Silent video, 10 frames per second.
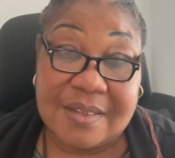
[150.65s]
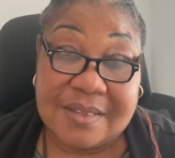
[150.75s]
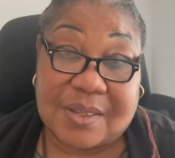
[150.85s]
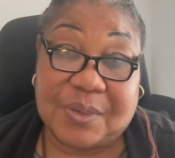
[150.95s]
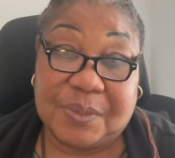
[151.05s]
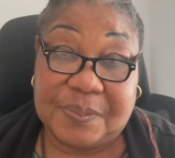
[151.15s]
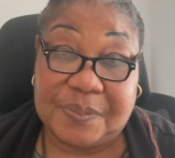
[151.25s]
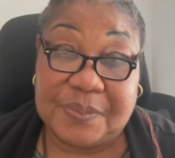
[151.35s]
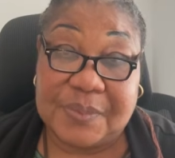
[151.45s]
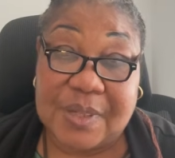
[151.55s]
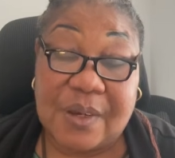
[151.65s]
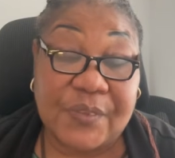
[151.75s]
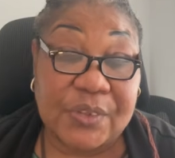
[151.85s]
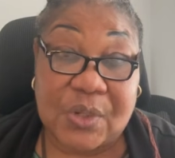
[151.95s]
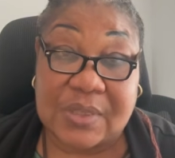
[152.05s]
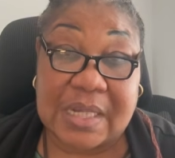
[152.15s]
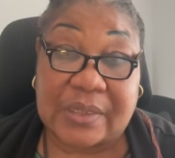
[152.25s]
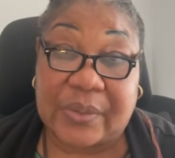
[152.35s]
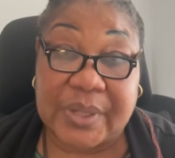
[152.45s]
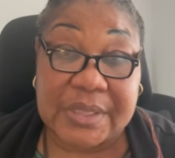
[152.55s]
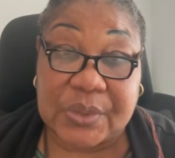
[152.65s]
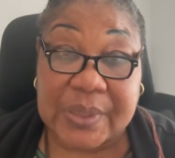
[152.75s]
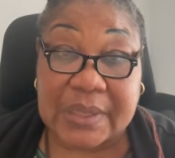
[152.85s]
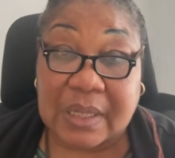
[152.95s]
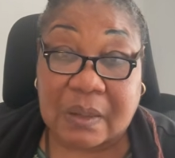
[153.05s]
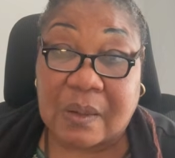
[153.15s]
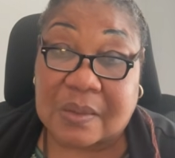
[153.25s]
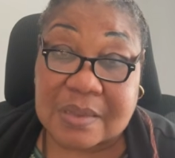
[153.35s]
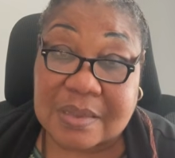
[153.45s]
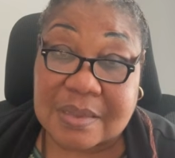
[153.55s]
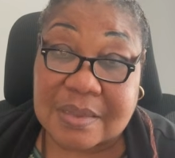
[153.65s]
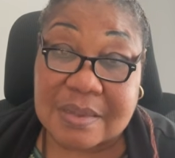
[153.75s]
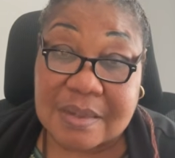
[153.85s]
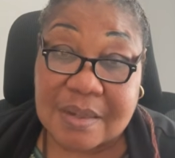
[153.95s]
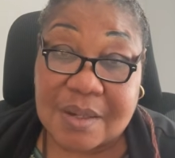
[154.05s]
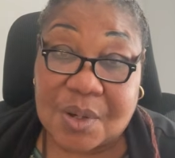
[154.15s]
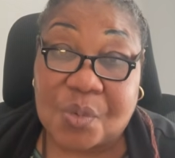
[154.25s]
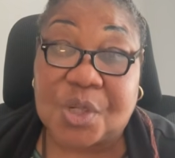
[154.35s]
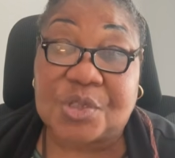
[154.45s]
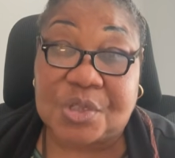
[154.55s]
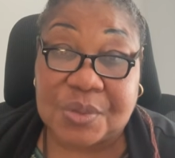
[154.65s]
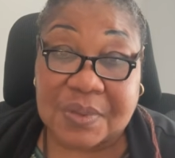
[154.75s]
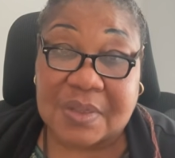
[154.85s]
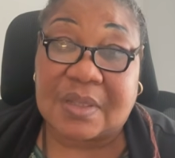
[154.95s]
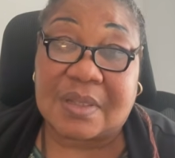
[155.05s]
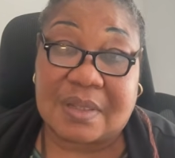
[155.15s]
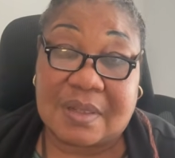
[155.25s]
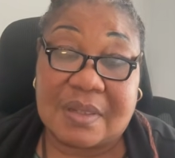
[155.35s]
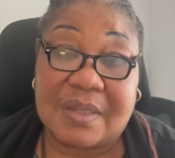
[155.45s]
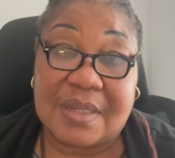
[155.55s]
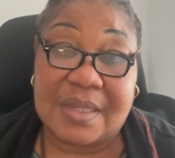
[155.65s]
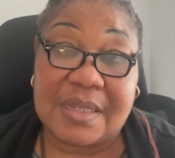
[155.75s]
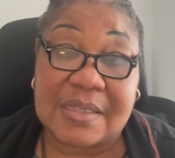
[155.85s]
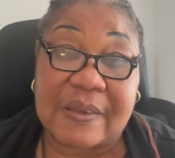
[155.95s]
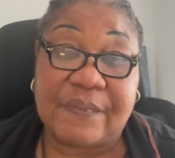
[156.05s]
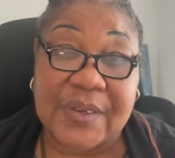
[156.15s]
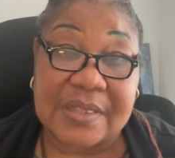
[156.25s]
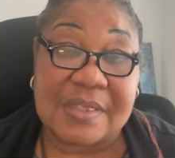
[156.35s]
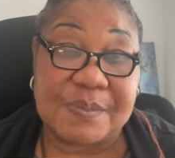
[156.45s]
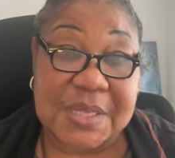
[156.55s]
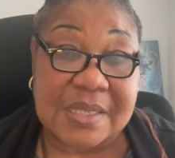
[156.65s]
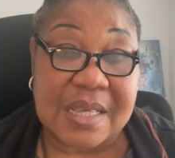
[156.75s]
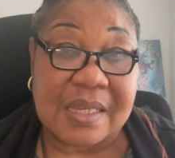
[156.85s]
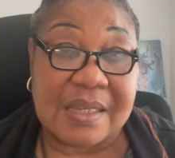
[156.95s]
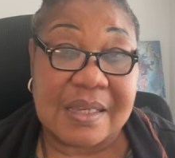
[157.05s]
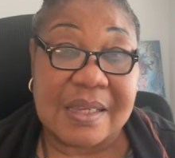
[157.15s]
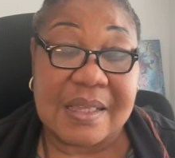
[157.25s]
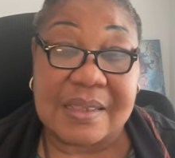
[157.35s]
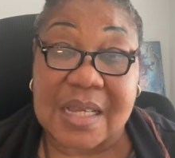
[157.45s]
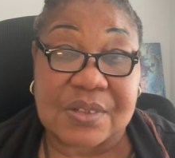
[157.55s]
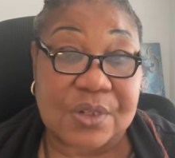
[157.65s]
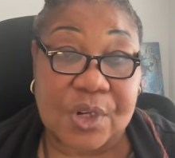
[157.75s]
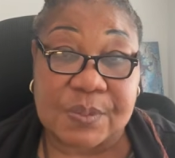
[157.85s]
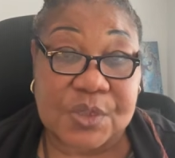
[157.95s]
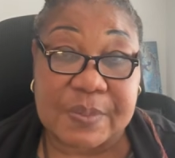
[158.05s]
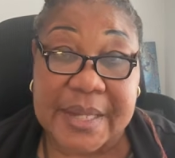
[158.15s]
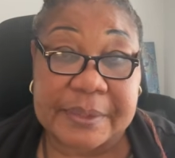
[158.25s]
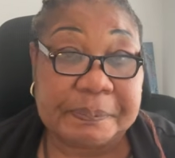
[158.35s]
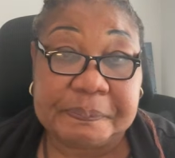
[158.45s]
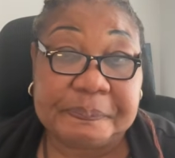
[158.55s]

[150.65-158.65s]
So, for those that are already doing the course, what do you think is the first mistake that should come to mind?